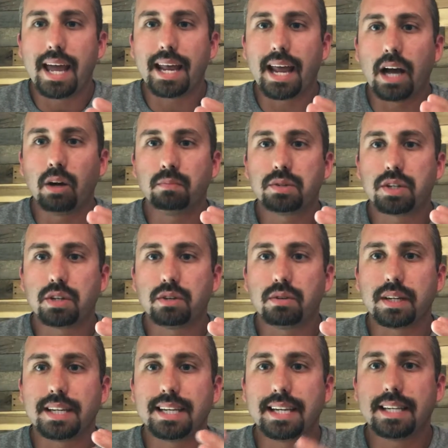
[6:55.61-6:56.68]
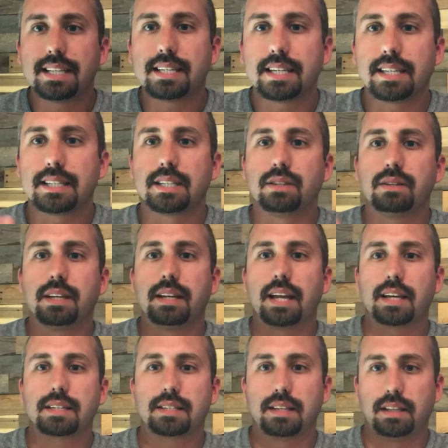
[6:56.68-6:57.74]
it helps you get to the
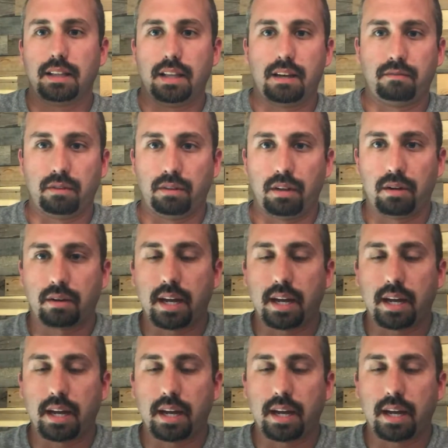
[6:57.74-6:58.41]
next level.